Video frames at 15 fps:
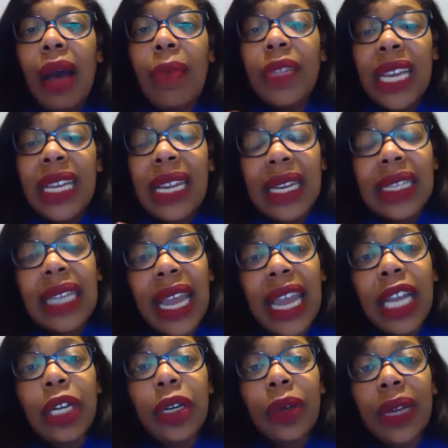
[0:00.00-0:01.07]
he needed to
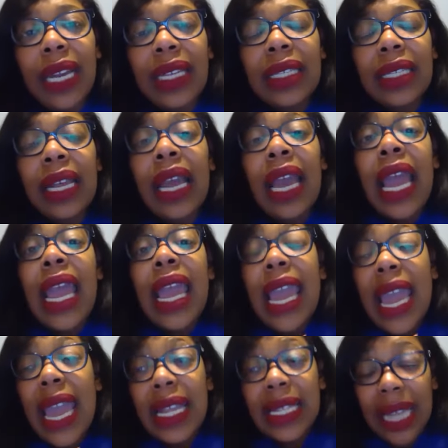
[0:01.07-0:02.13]
increase
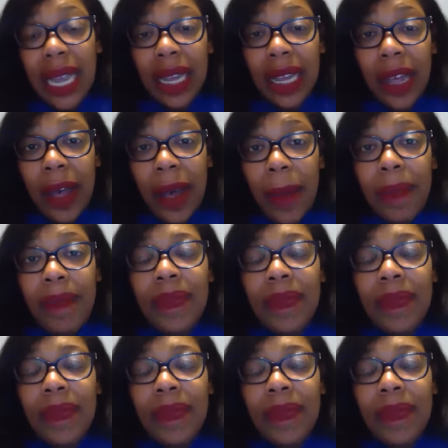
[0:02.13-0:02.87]
his income